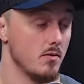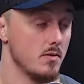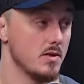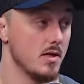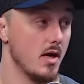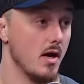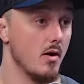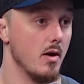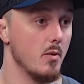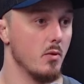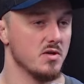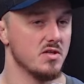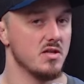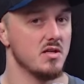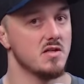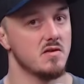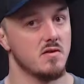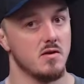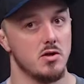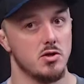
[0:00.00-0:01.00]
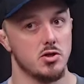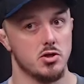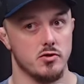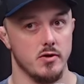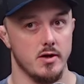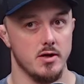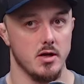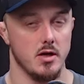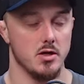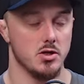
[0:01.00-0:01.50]
So it wasn't as
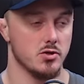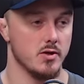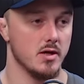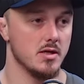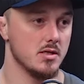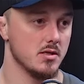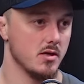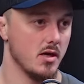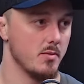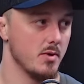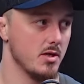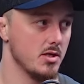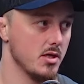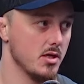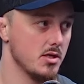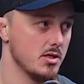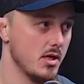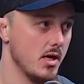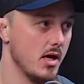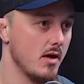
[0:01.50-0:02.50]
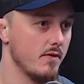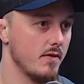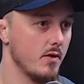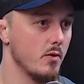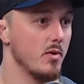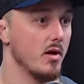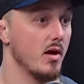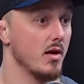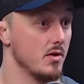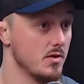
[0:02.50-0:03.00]
strict as IBJJF. It would
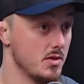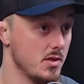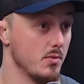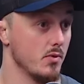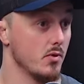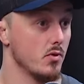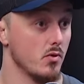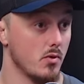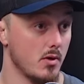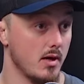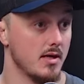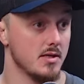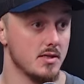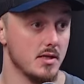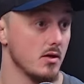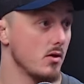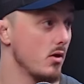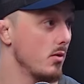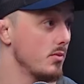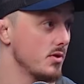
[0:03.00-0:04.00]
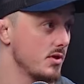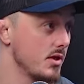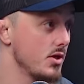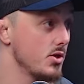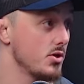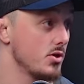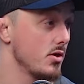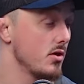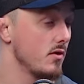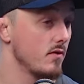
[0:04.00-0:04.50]
be like your typical classic
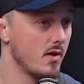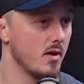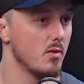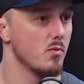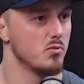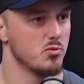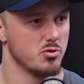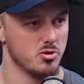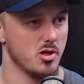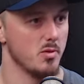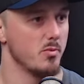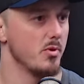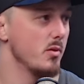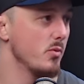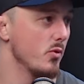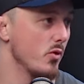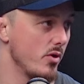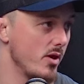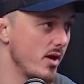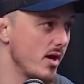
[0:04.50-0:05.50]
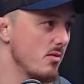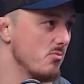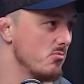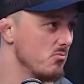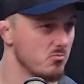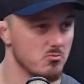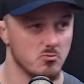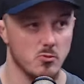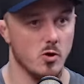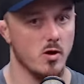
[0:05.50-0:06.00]
competition of like turn up in the morning,
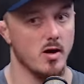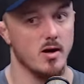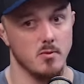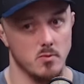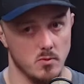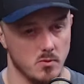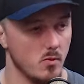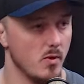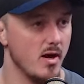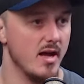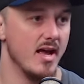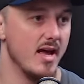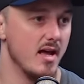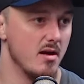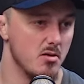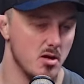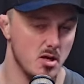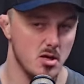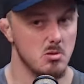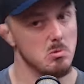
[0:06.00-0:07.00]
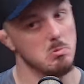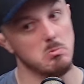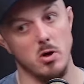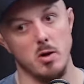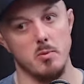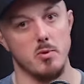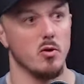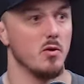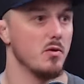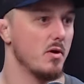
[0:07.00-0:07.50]
all right, weigh in,
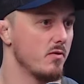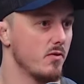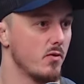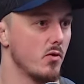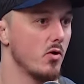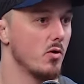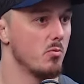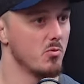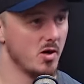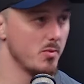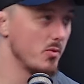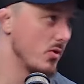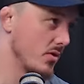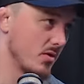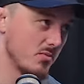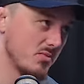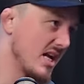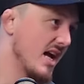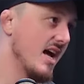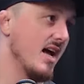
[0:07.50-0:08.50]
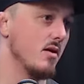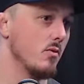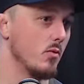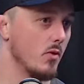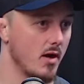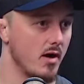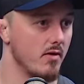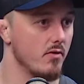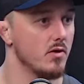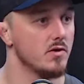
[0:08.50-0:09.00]
might be on at 4, might be on at 10,
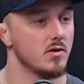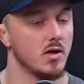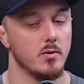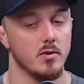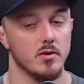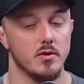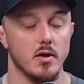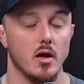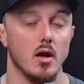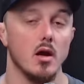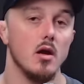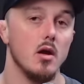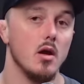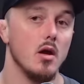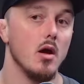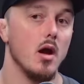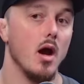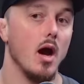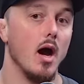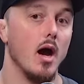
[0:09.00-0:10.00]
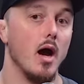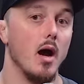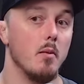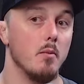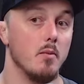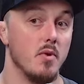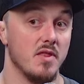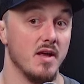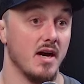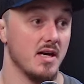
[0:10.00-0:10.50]
whatever type of thing.
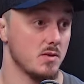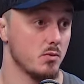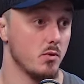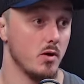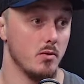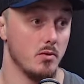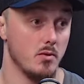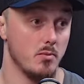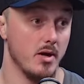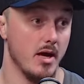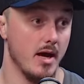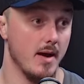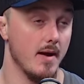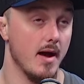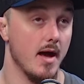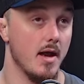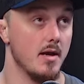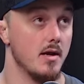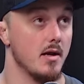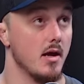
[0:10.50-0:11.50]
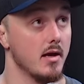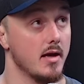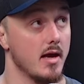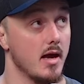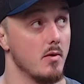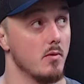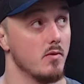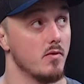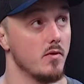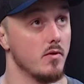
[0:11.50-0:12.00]
But that's what it would be. And
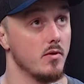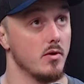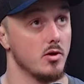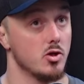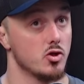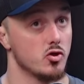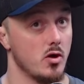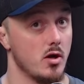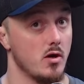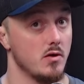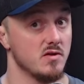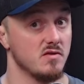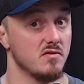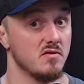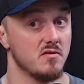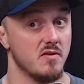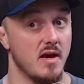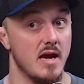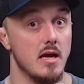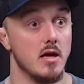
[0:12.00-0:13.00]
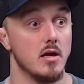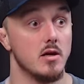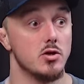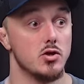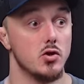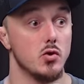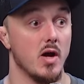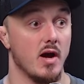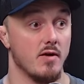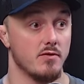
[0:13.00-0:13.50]
again, for the trials in Vegas,
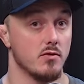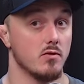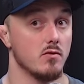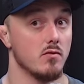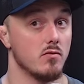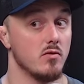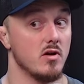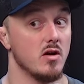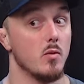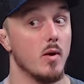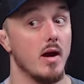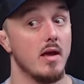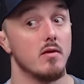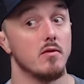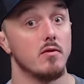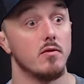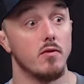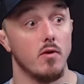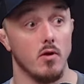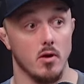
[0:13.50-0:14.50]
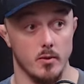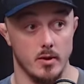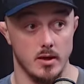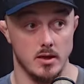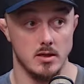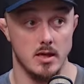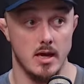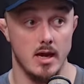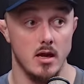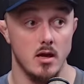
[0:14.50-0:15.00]
you'd have to reweigh the
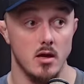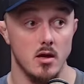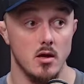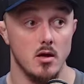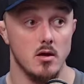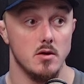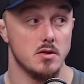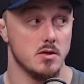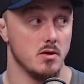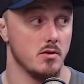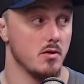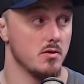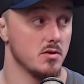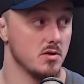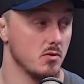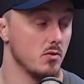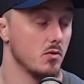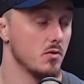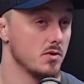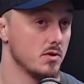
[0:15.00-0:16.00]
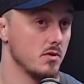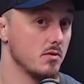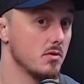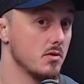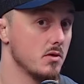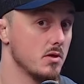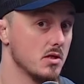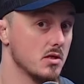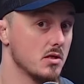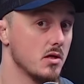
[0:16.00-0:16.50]
following day. So there was also
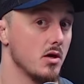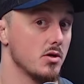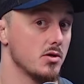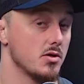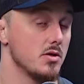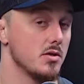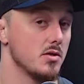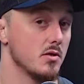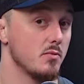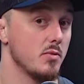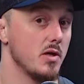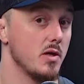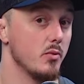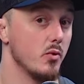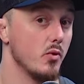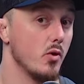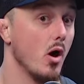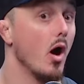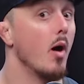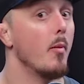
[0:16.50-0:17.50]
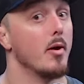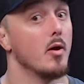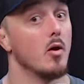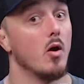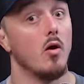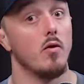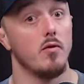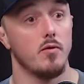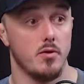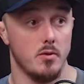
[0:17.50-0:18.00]
discussions of people coming
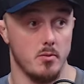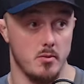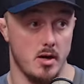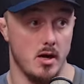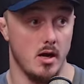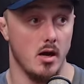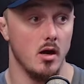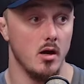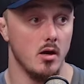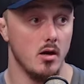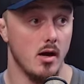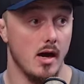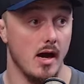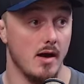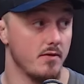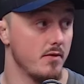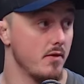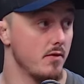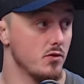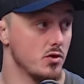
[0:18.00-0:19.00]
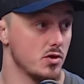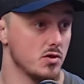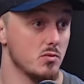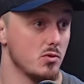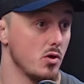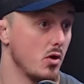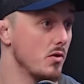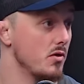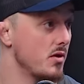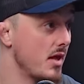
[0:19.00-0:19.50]
off the mat after they've just
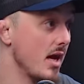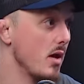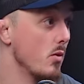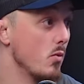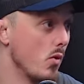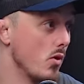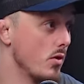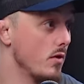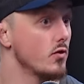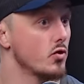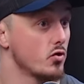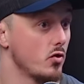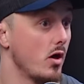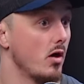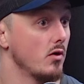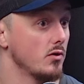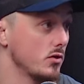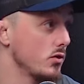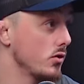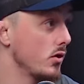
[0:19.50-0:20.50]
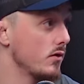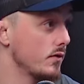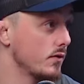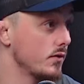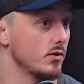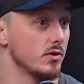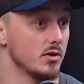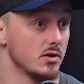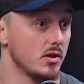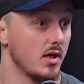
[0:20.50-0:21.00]
done day one of trials and got
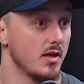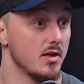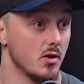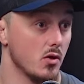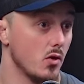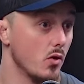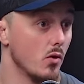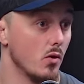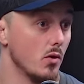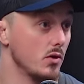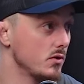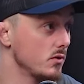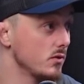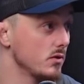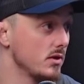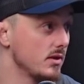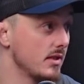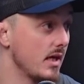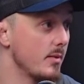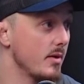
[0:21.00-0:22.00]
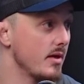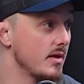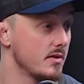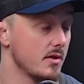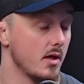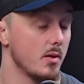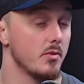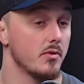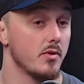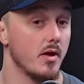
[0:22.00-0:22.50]
through to like the quarters or the semis
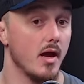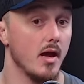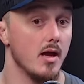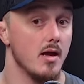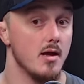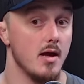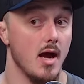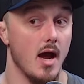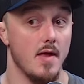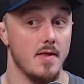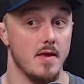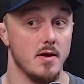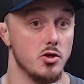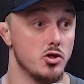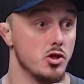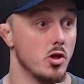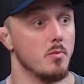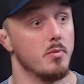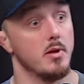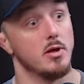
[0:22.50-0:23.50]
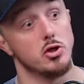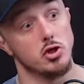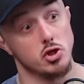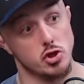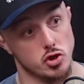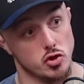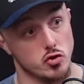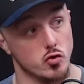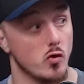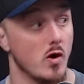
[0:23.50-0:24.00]
type thing, and then jumping
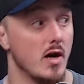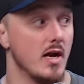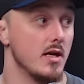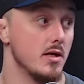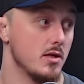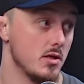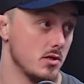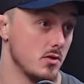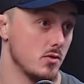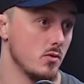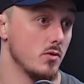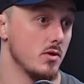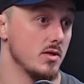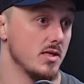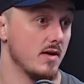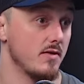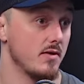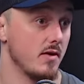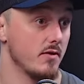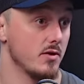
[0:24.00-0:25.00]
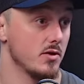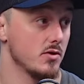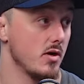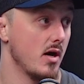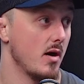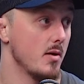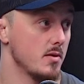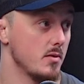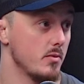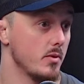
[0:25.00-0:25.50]
straight into saunas after having
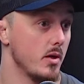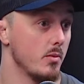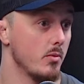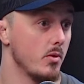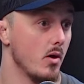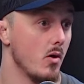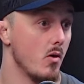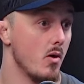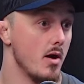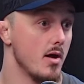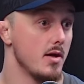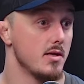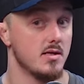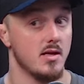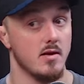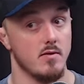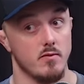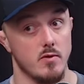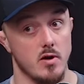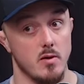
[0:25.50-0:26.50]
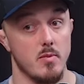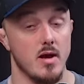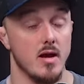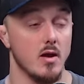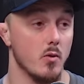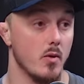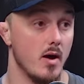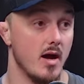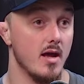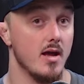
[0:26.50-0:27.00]
scraps of people to then
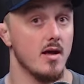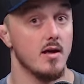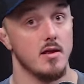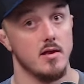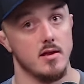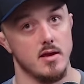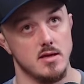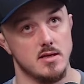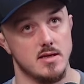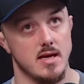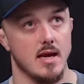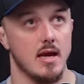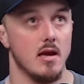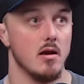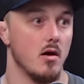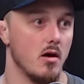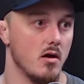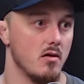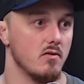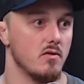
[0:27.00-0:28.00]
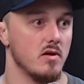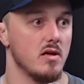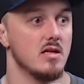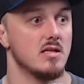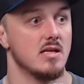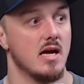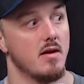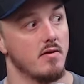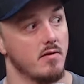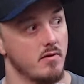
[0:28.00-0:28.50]
remake weight, then taking IVs
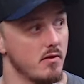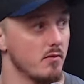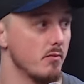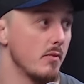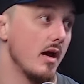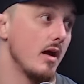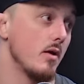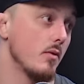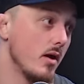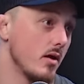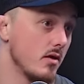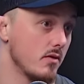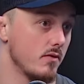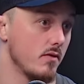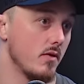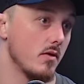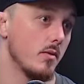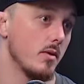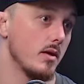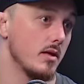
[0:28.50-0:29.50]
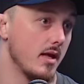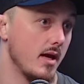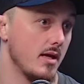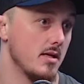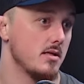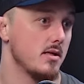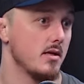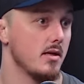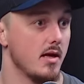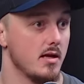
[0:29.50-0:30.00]
after they've made weight the following day
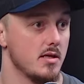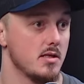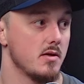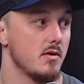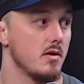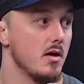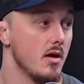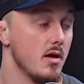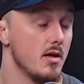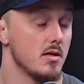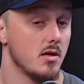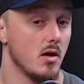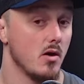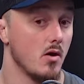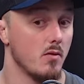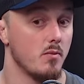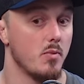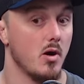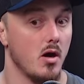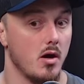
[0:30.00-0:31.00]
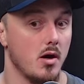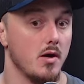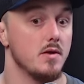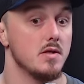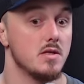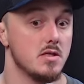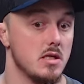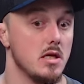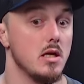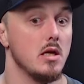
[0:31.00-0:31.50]
to then there. So it's a lot of behind the
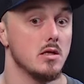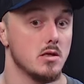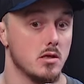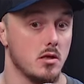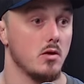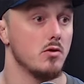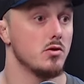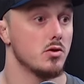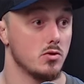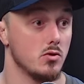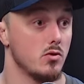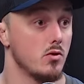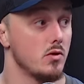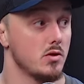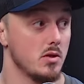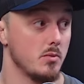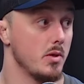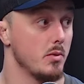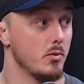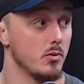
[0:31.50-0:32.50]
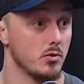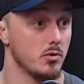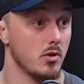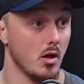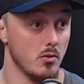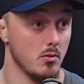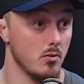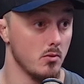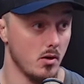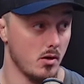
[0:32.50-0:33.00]
scenes closed doors that people
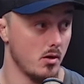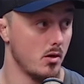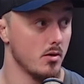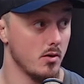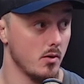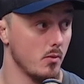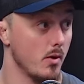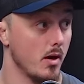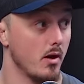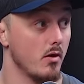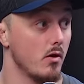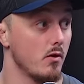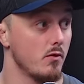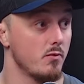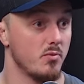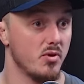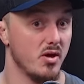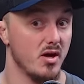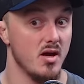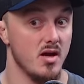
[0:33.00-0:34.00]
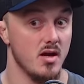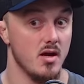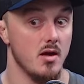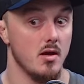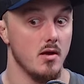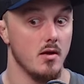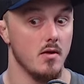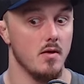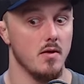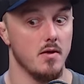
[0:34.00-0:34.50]
aren't aware of, but
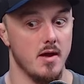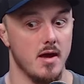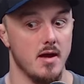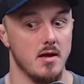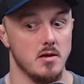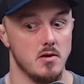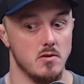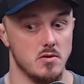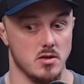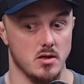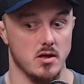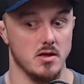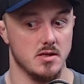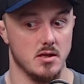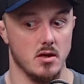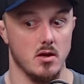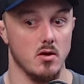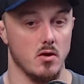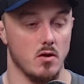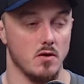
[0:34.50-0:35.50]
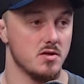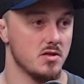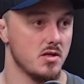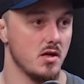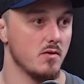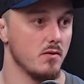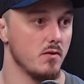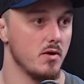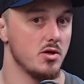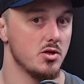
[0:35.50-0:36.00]
they're utilizing a lot of
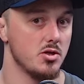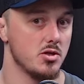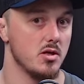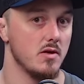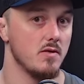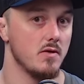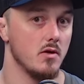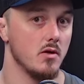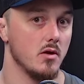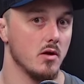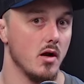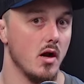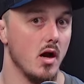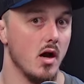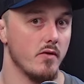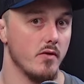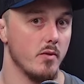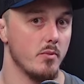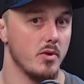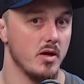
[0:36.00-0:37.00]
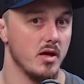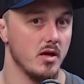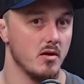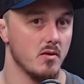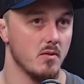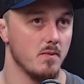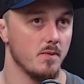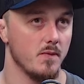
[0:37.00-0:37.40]
stuff, which if you look at other big